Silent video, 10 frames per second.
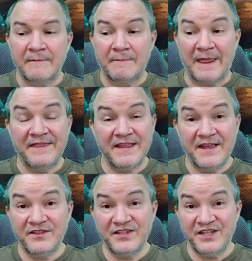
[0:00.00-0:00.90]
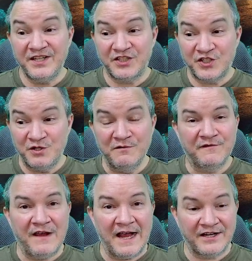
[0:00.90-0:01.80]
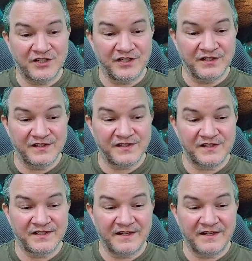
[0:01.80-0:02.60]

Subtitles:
And then the 2 factions